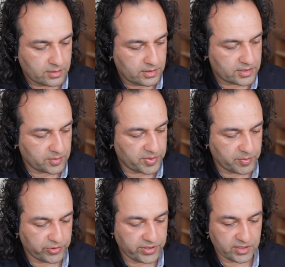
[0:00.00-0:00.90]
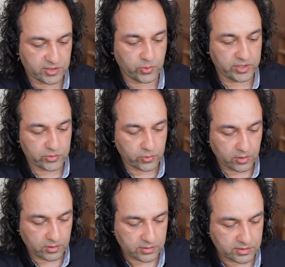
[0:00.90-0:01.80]
Some people think this one is
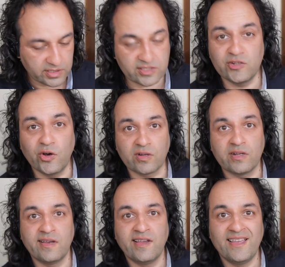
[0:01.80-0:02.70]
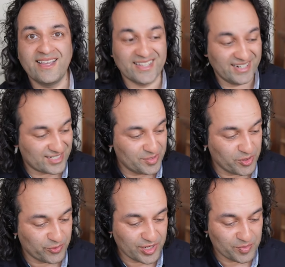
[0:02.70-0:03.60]
wrong, it's not. It can actually
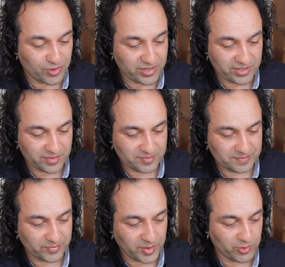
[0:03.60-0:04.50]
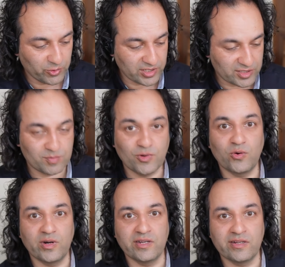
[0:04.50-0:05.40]
be really pretty. Maybe we'll
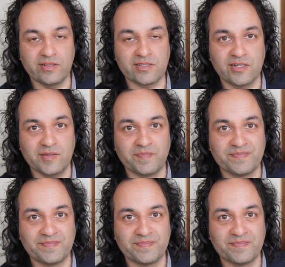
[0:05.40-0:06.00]
explore it another time.